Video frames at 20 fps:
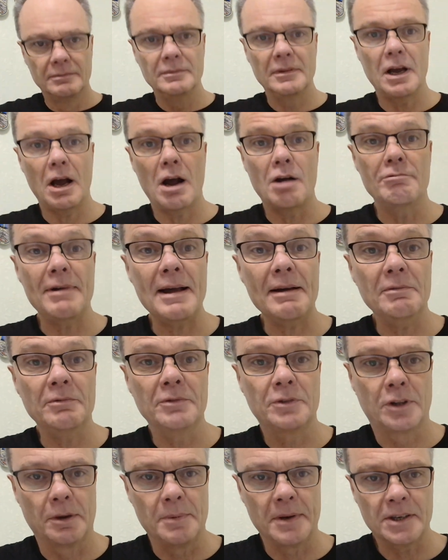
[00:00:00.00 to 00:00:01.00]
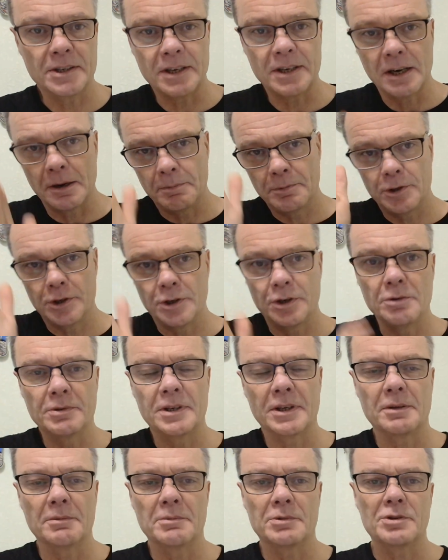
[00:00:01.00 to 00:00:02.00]
around them instead of shooting
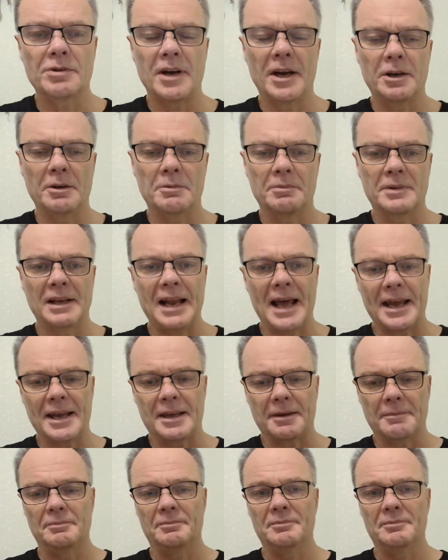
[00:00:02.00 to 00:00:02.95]
them straight up the leg?